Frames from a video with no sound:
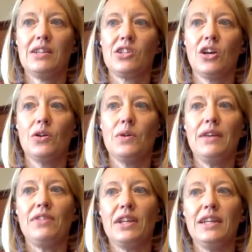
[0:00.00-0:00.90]
So
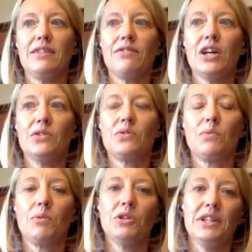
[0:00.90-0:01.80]
if the need arose,
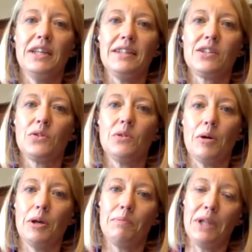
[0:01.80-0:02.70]
we wouldn't need to
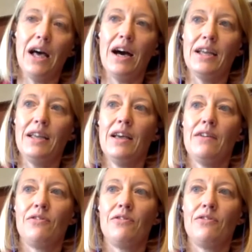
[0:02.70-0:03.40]
apply